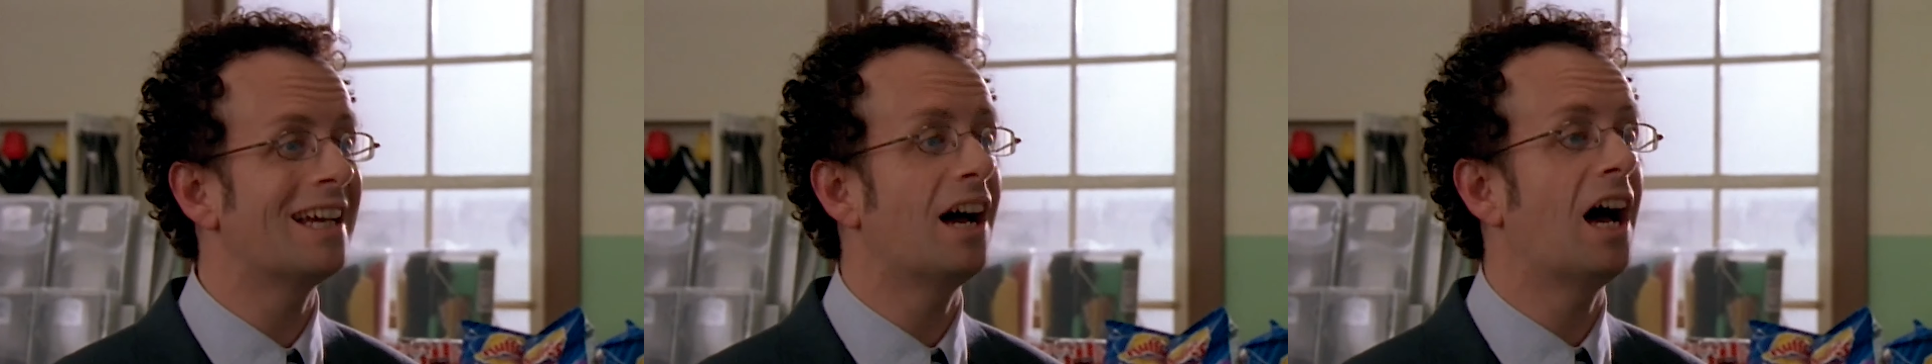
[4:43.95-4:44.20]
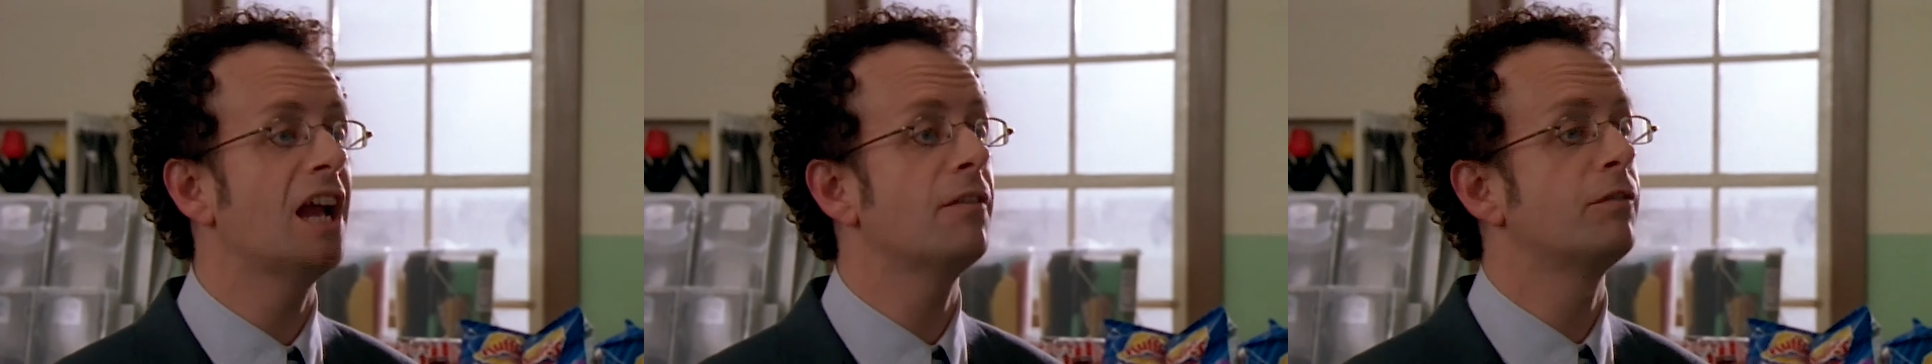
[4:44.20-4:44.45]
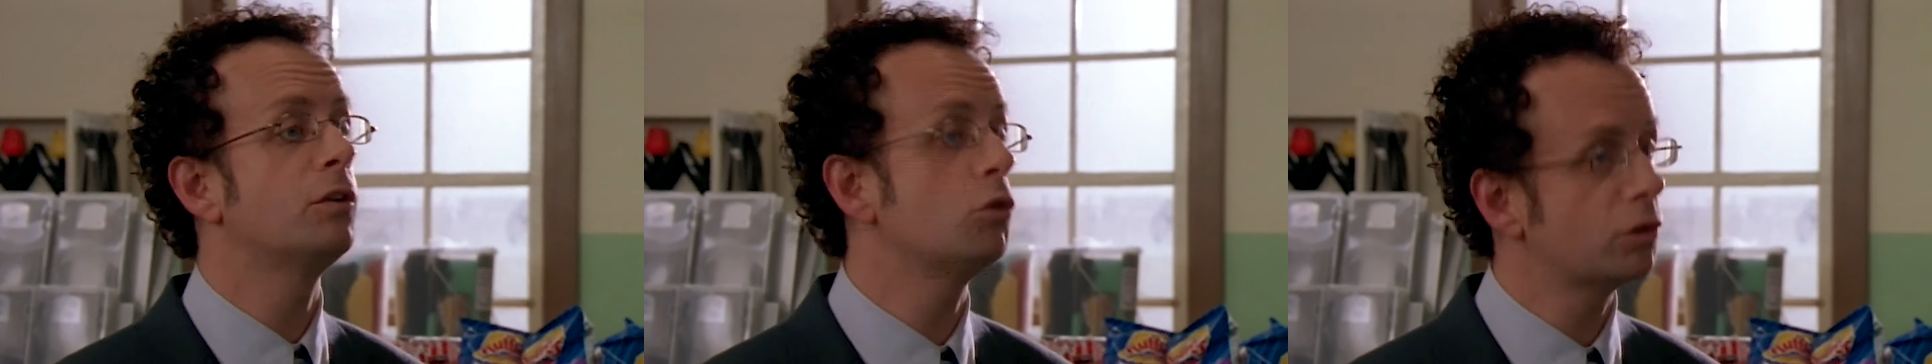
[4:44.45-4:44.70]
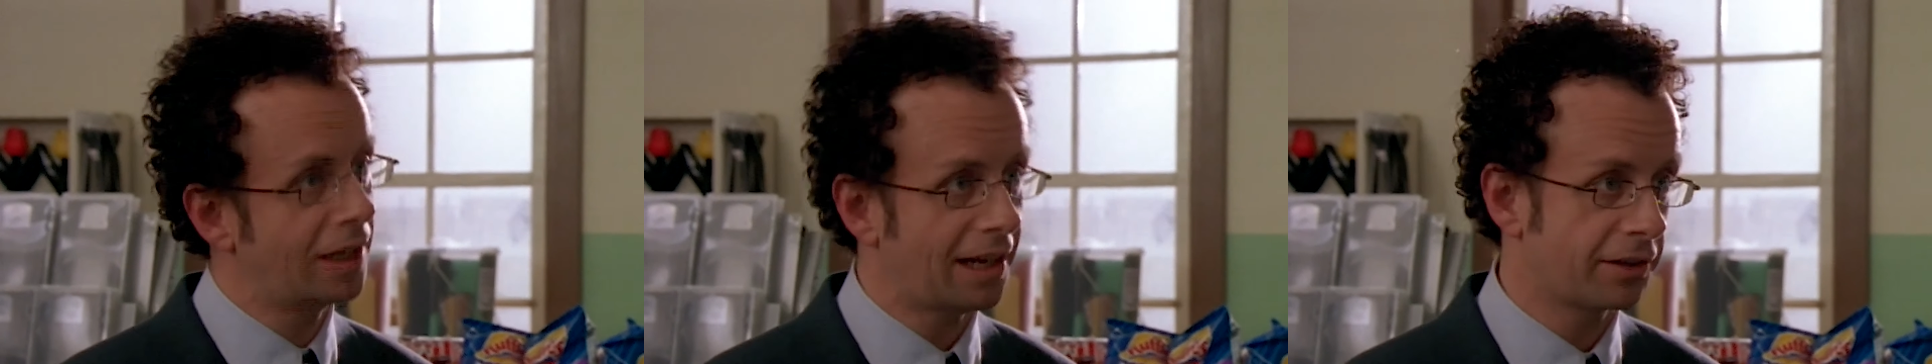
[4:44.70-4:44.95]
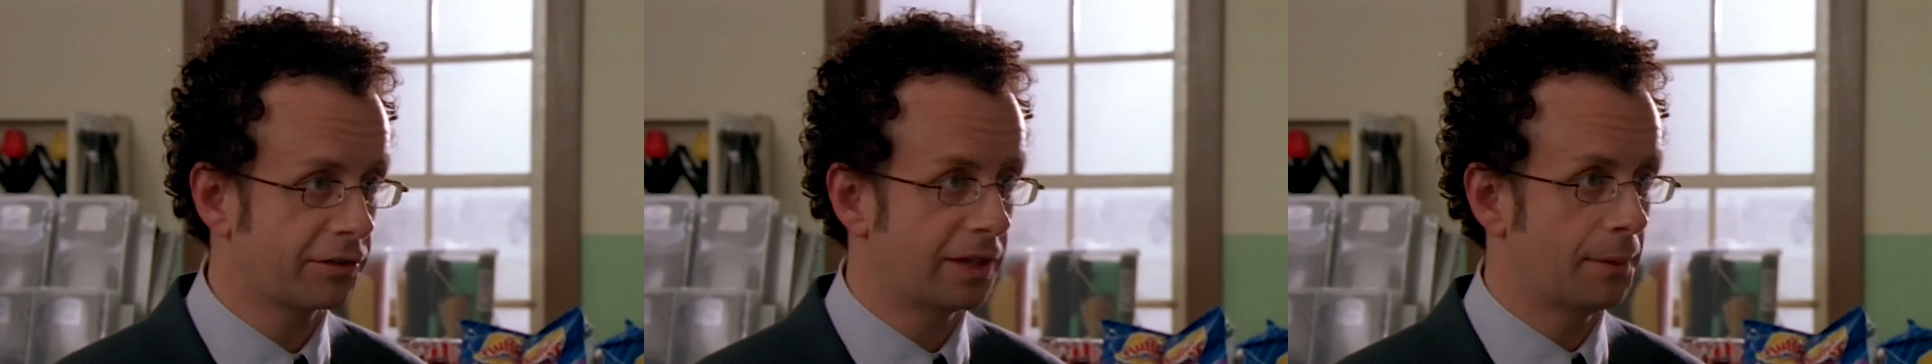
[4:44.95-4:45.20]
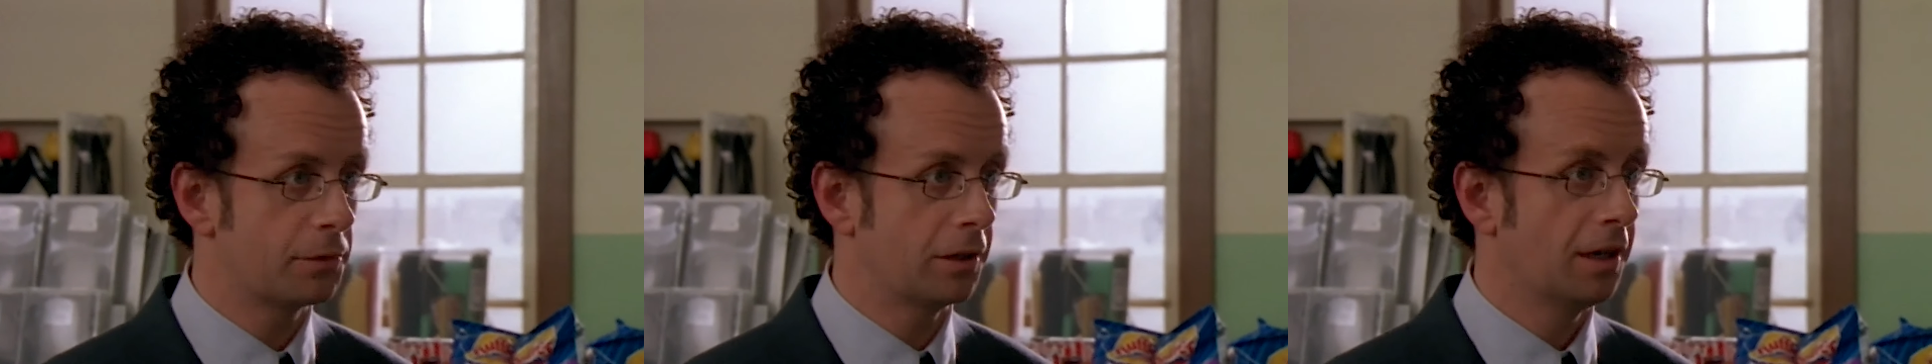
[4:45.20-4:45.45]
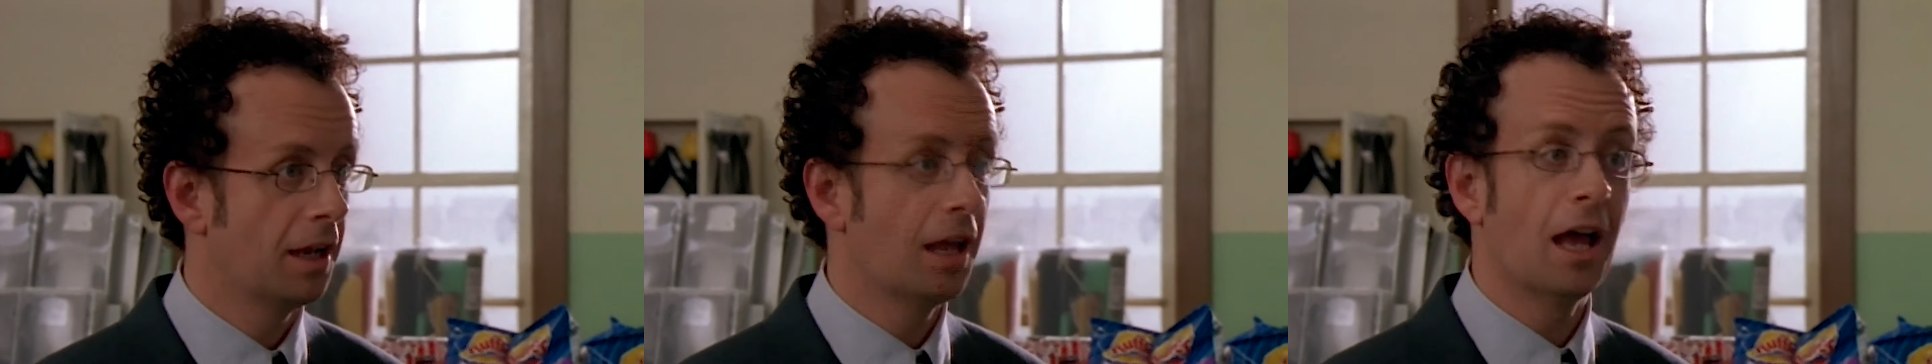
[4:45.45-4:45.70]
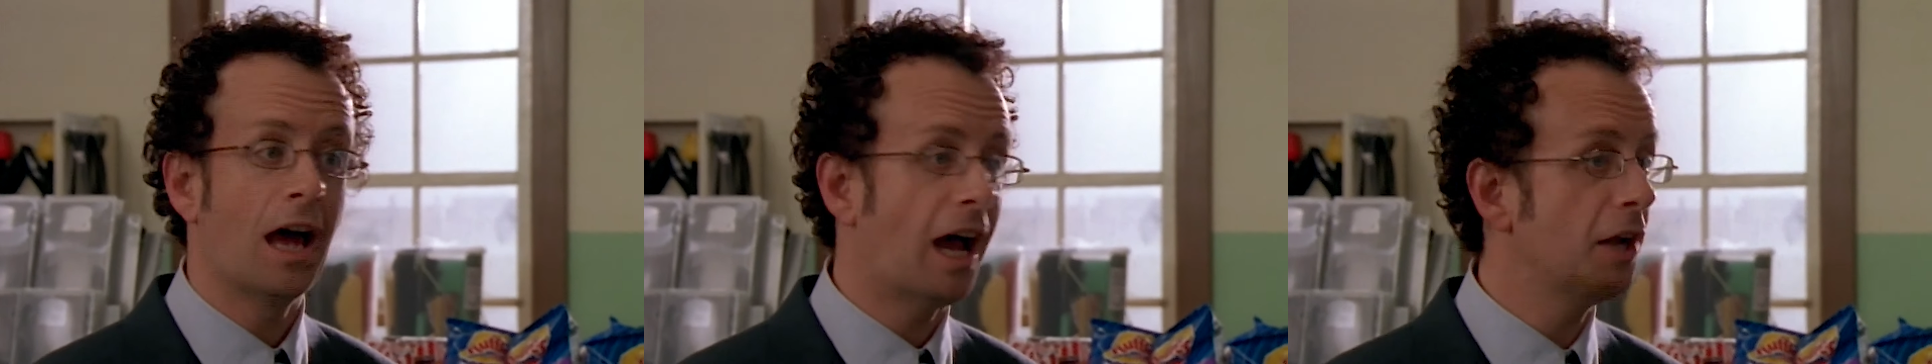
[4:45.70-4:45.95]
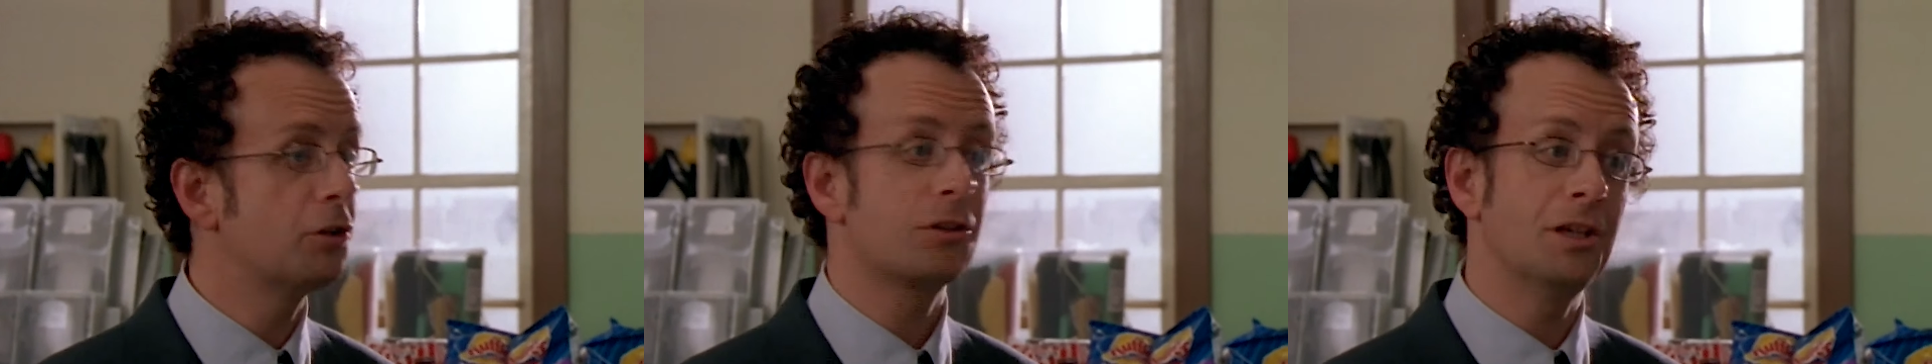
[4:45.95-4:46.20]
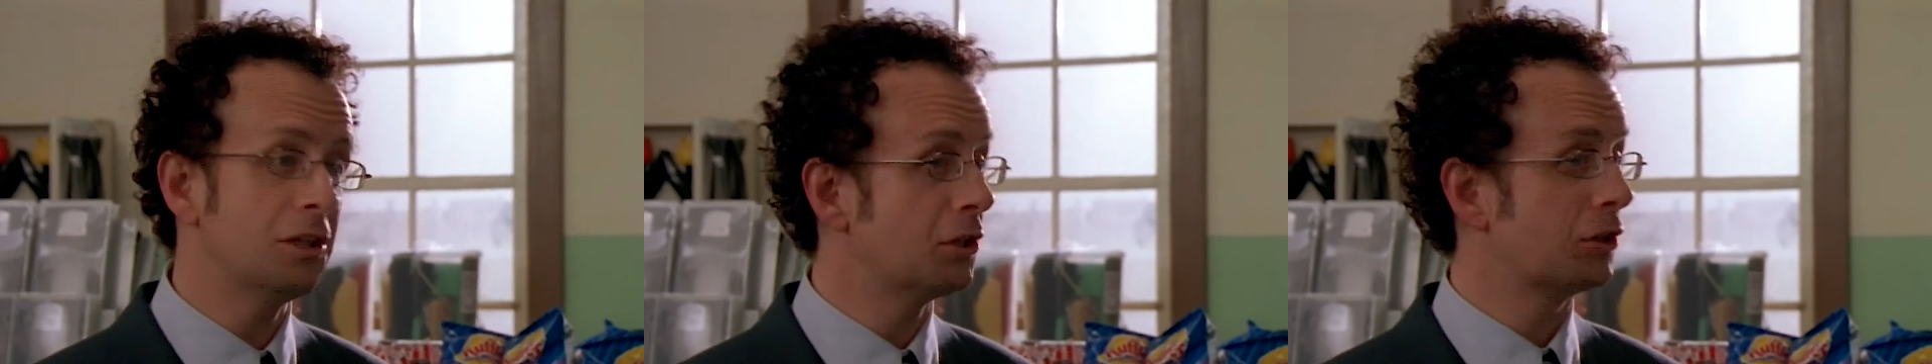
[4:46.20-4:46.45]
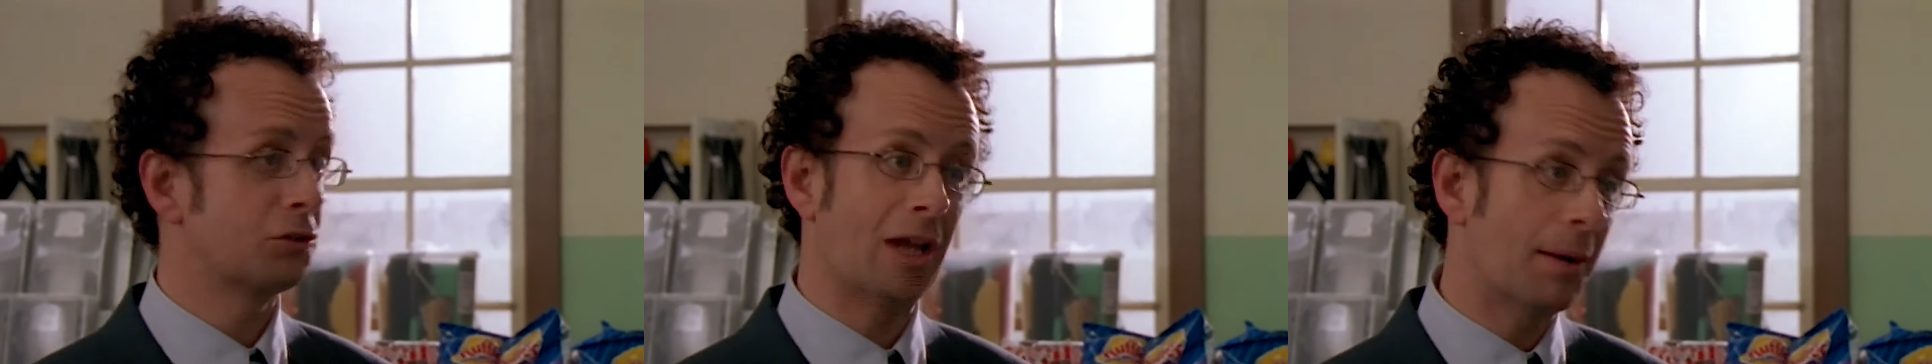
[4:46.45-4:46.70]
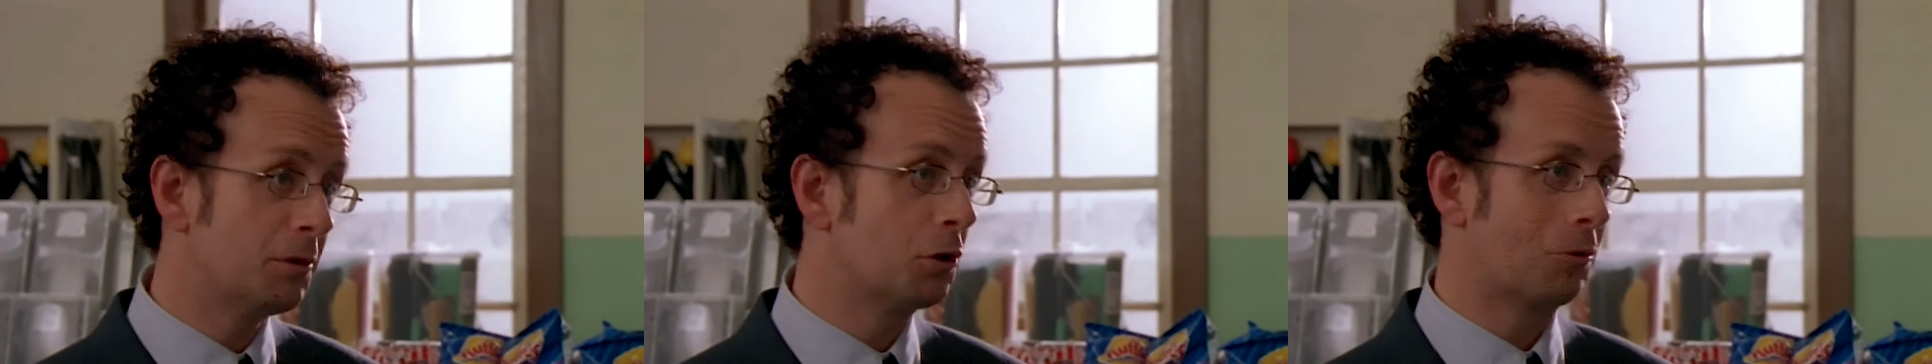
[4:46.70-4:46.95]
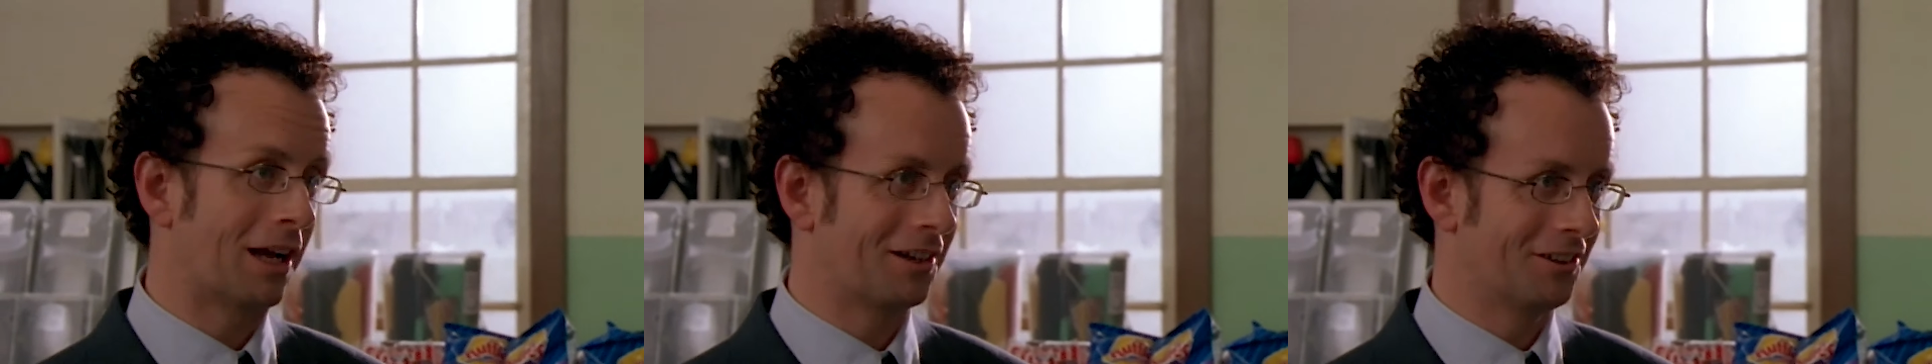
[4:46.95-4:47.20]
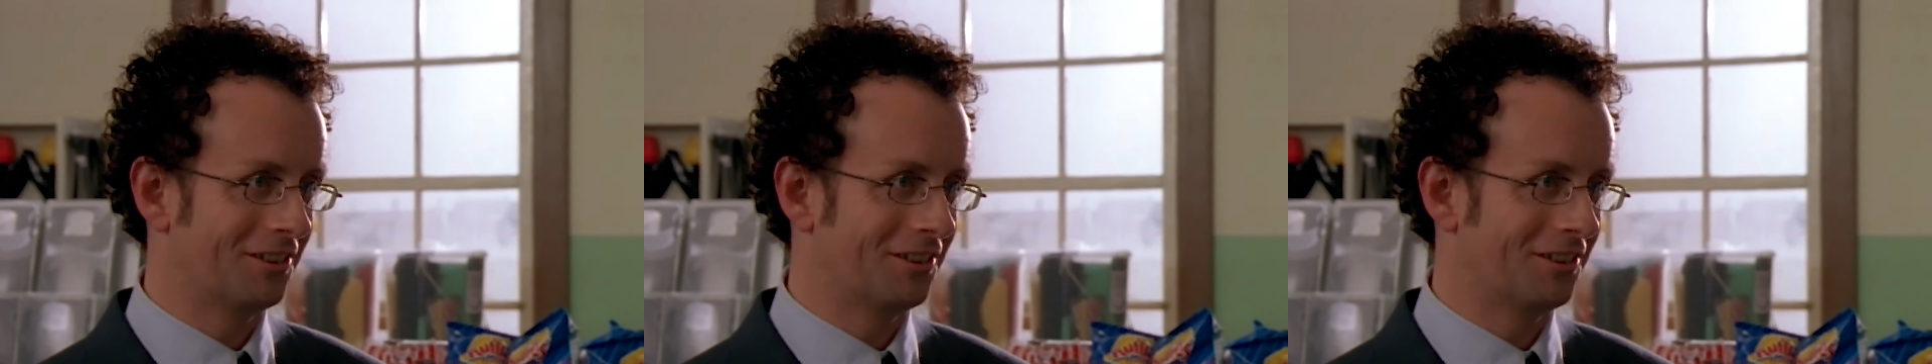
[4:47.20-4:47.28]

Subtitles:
high fuel tax exemption. I just need to examine your record.